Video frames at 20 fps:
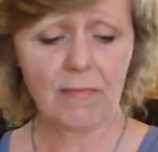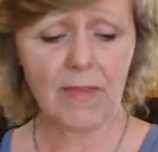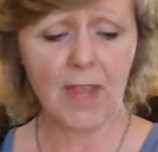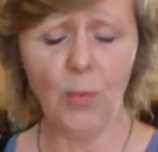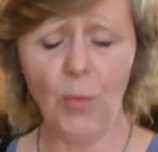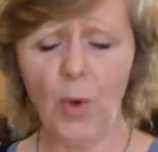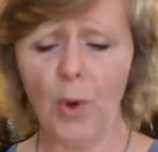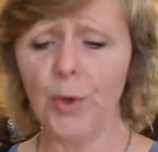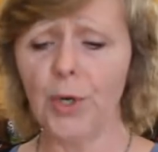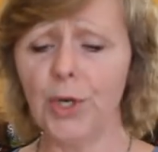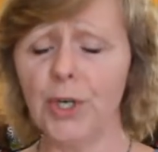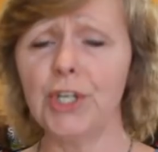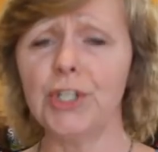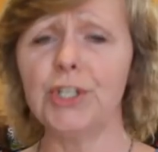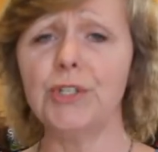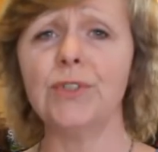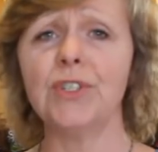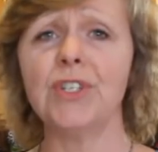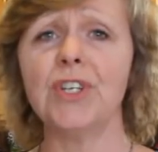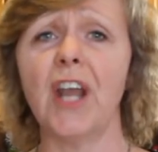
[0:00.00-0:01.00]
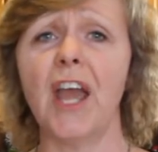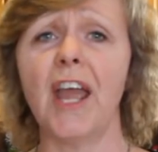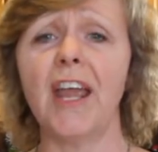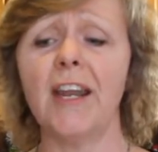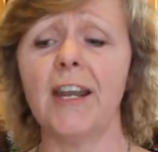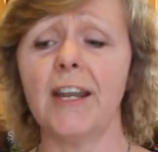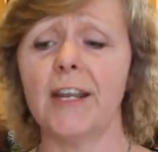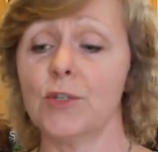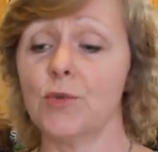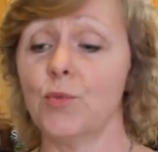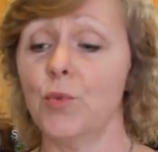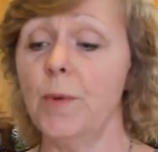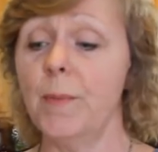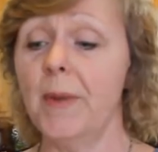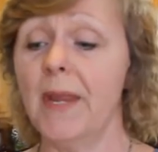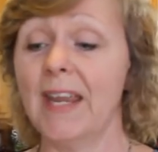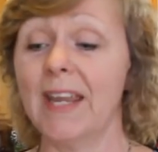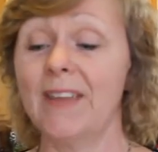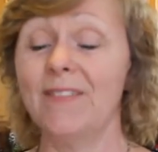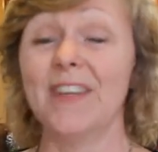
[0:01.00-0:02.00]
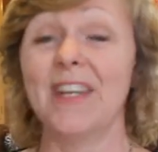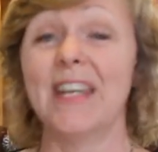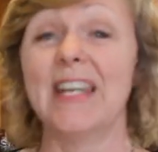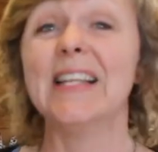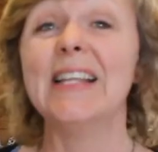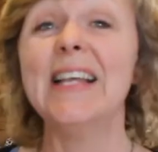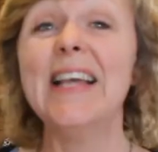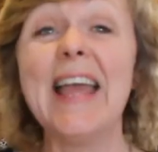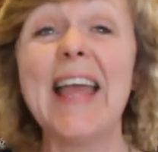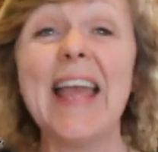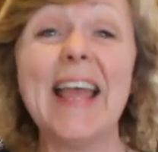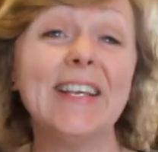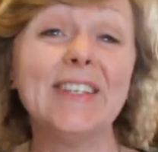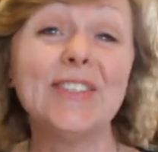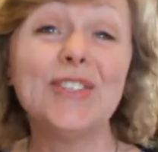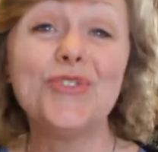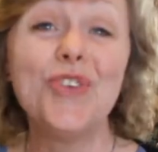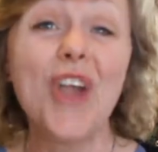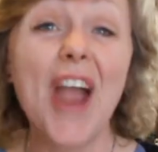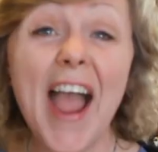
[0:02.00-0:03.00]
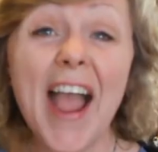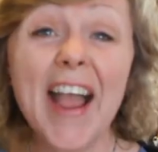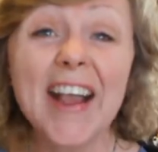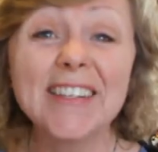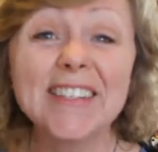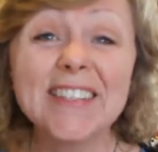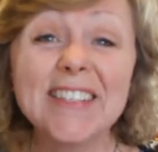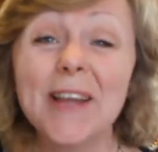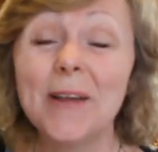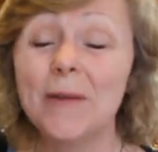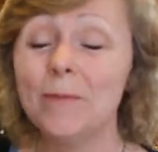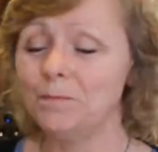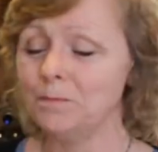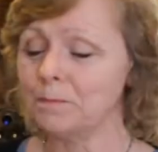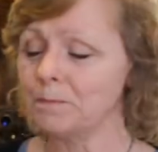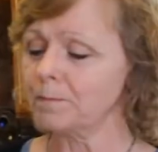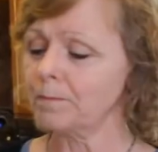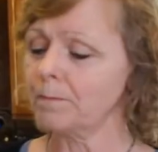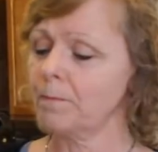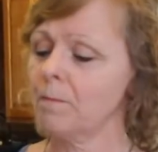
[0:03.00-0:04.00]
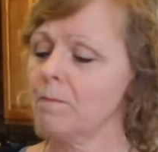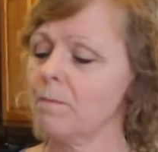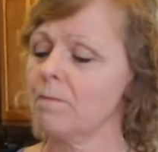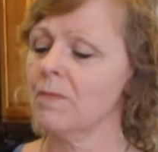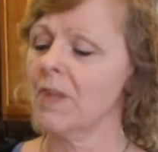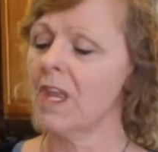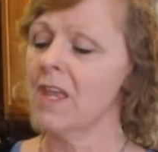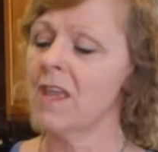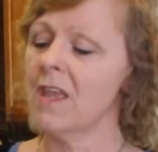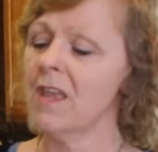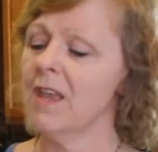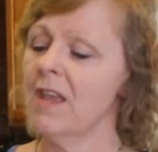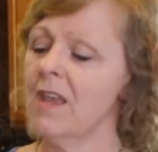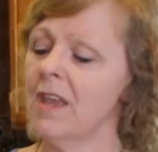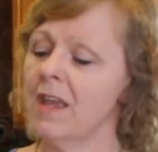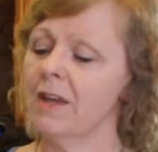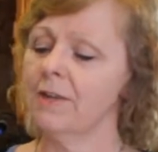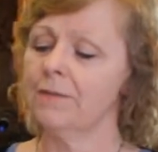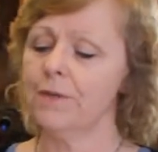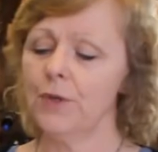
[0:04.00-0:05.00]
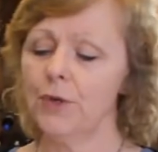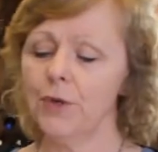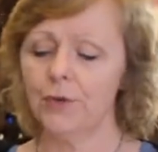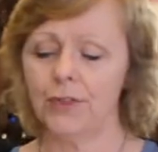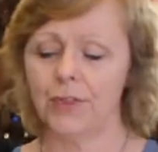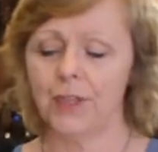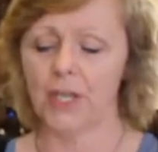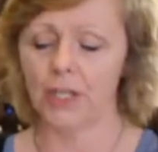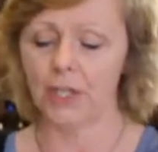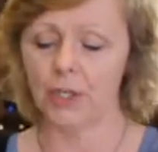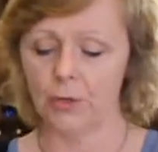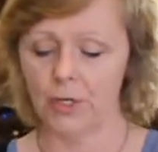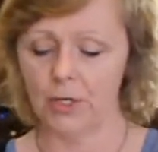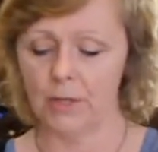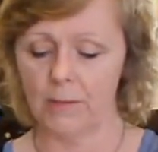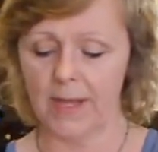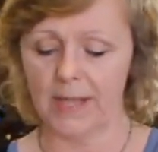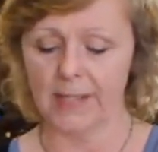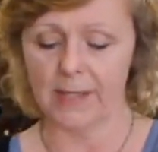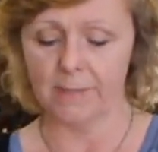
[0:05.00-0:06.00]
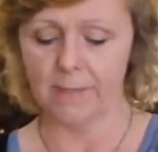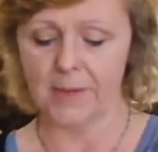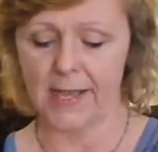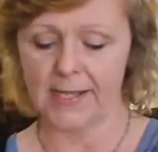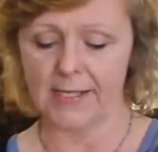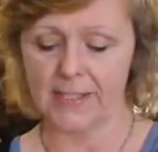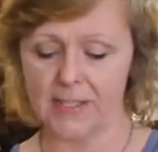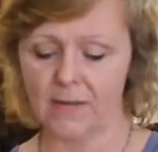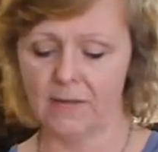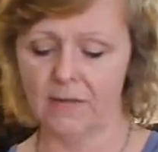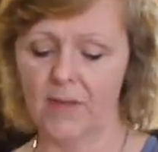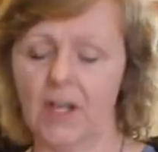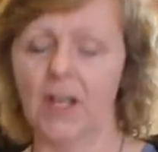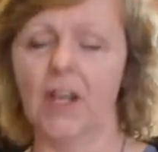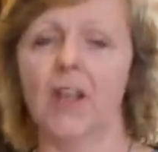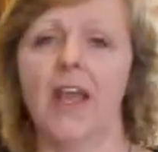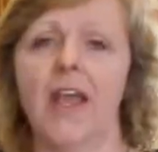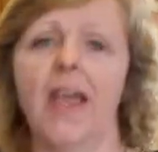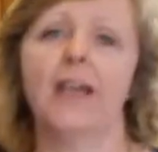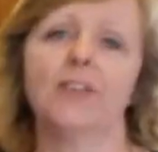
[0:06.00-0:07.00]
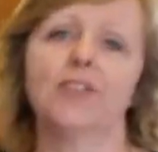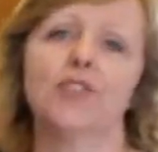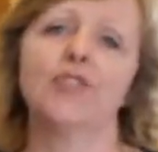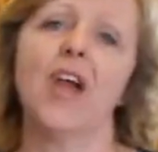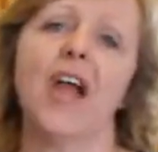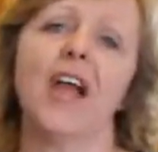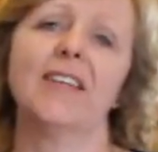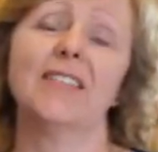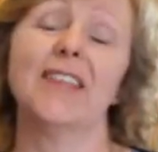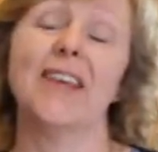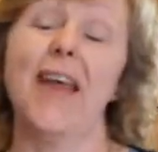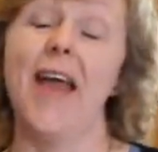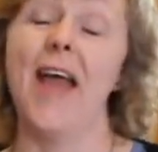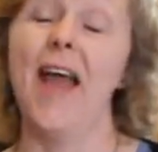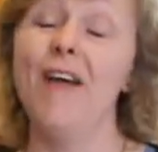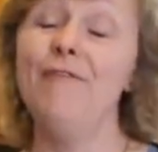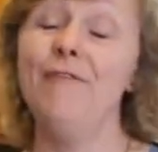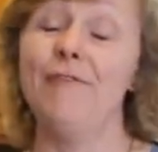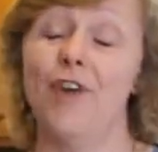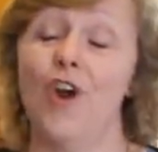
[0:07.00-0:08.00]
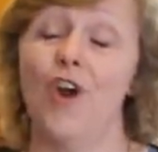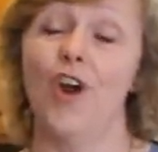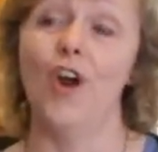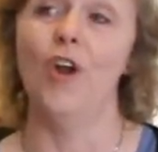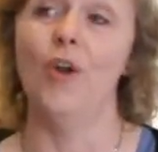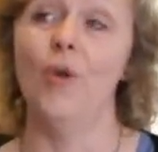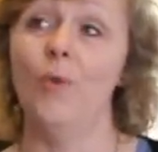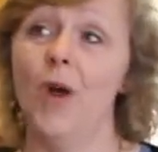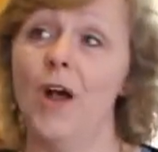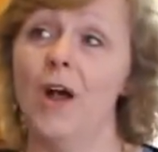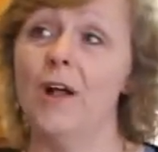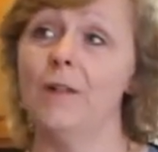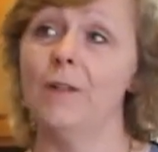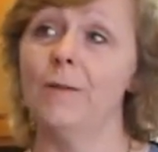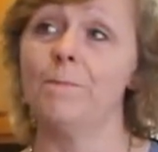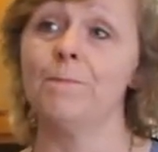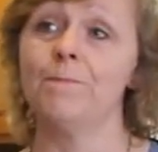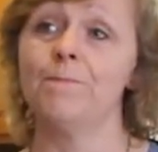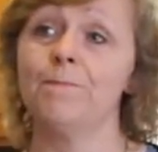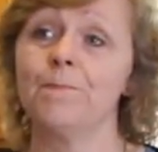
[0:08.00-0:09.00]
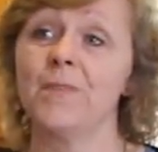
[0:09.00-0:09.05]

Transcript: And what we're going to do tonight is we're making vanilla extract. And if you don't think you can make the best vanilla extract ever, well,